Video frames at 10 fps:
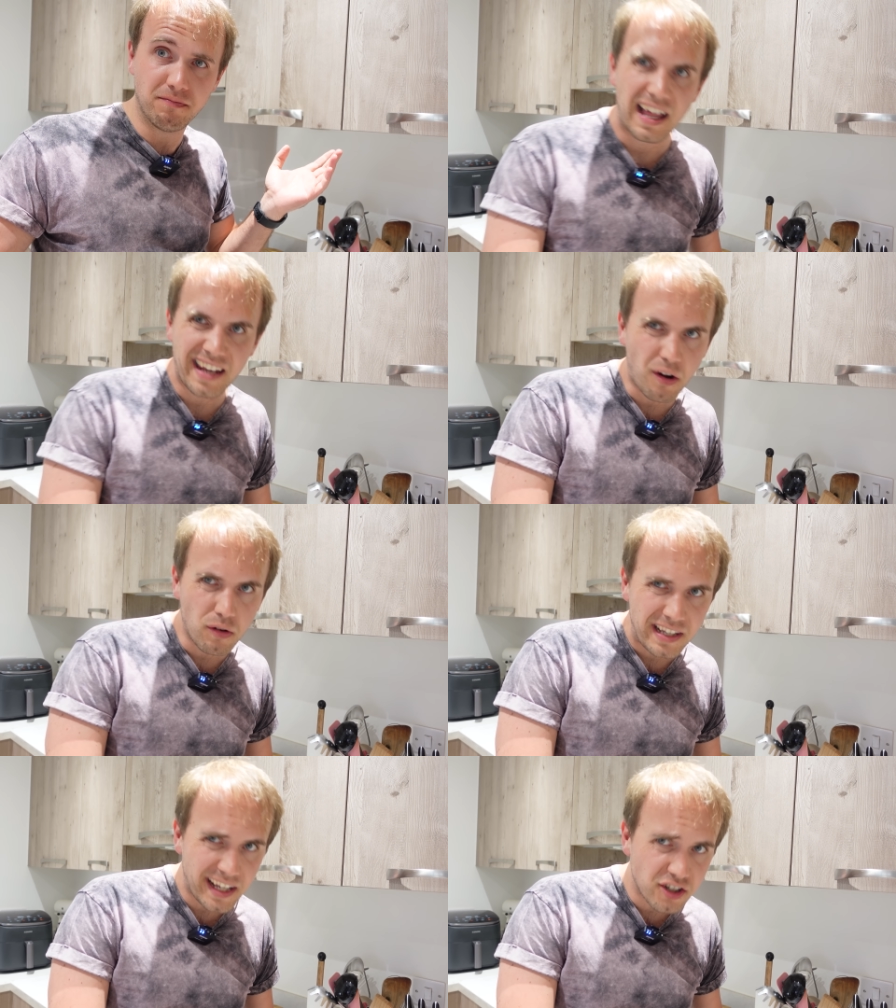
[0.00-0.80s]
And now
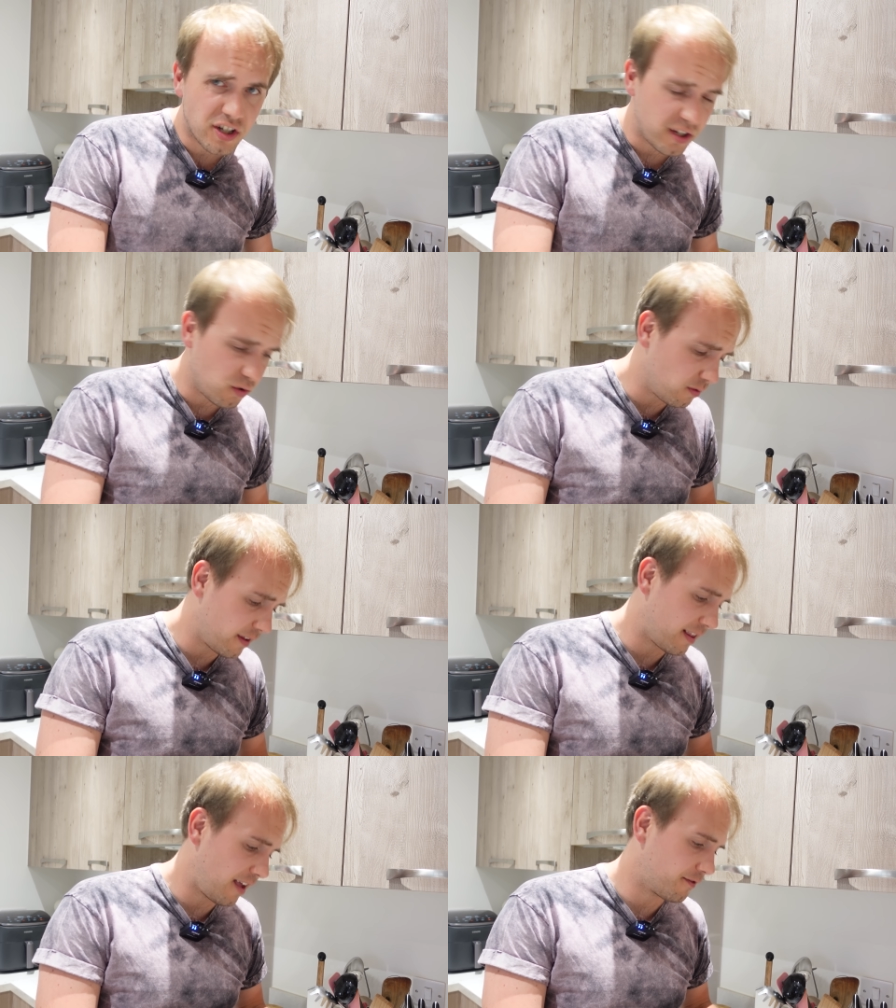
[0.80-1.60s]
literally all
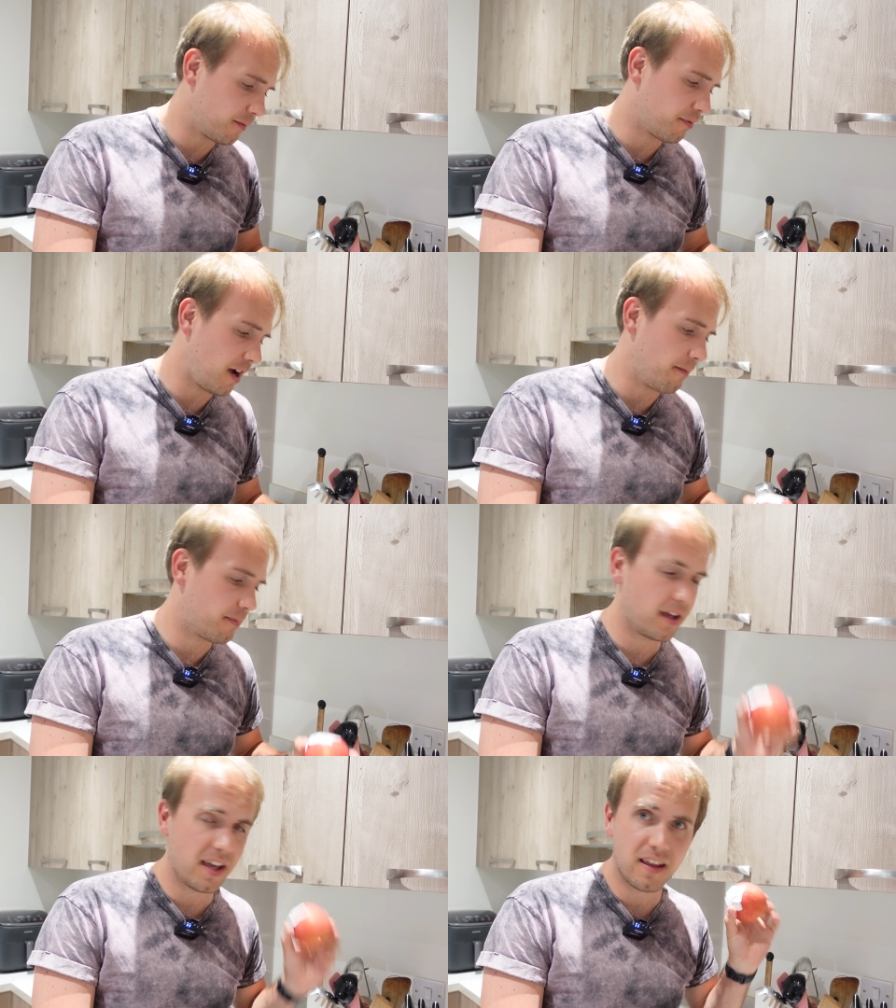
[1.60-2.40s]
that's left to prep
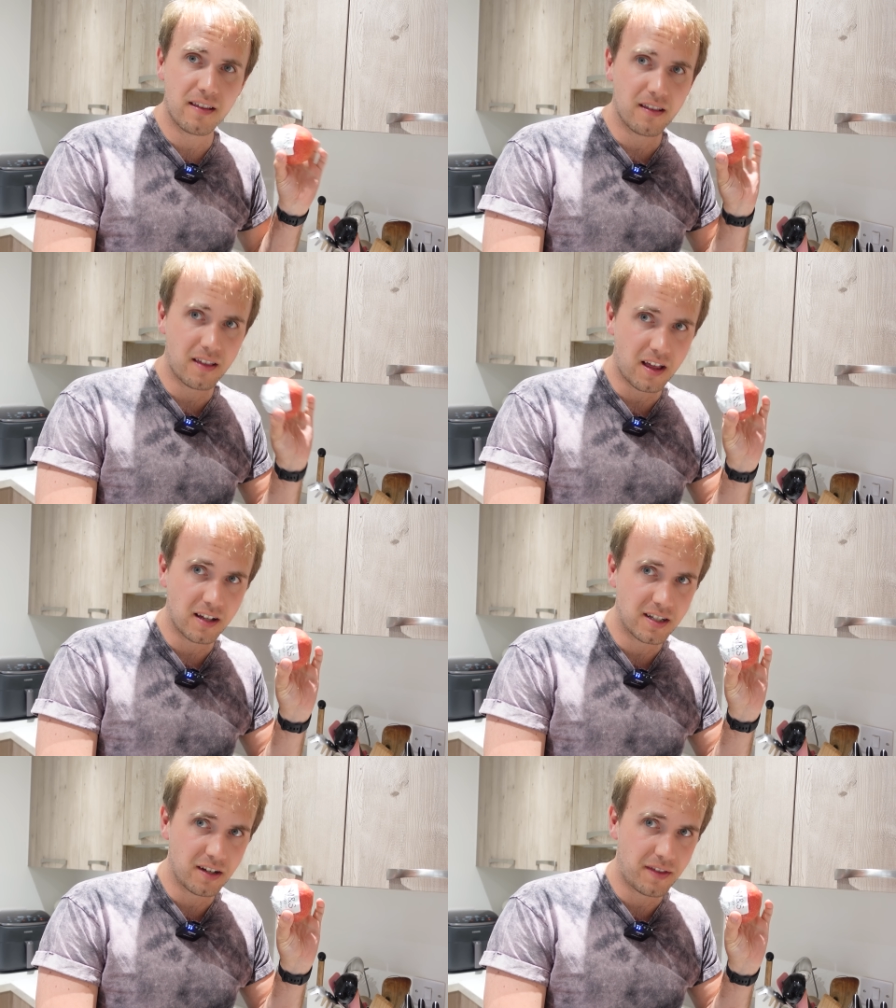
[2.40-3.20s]
is the
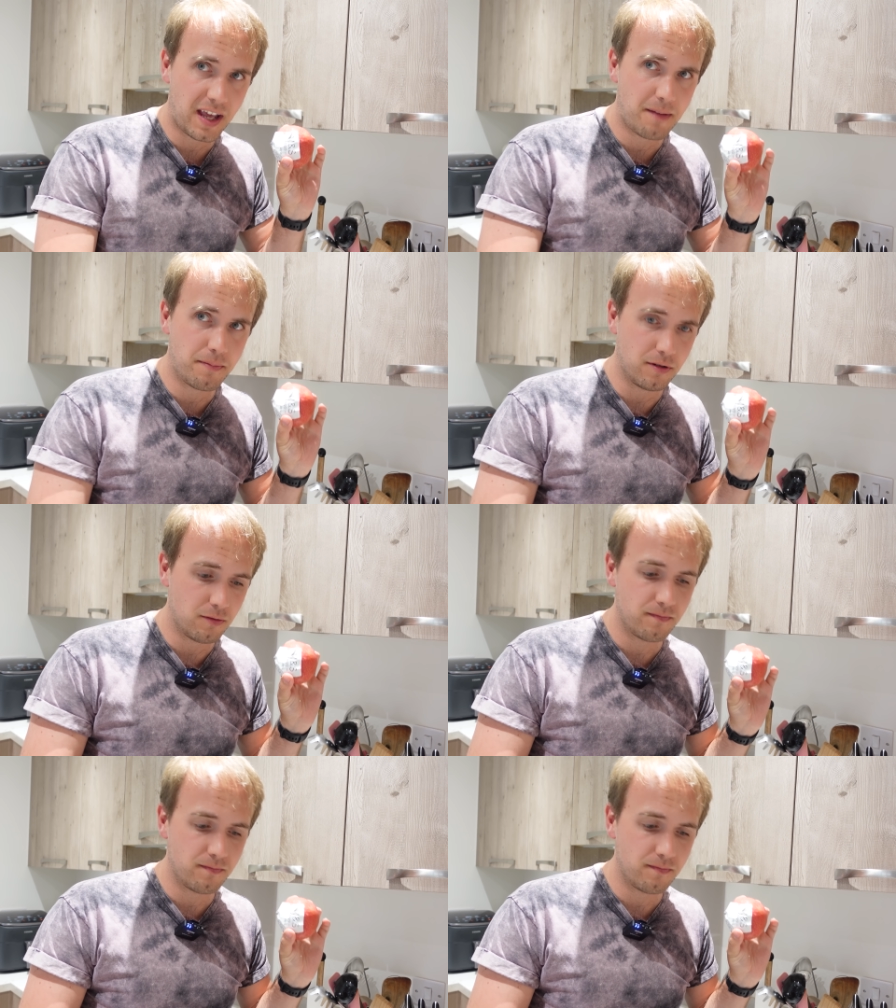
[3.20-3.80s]
cutting of the apple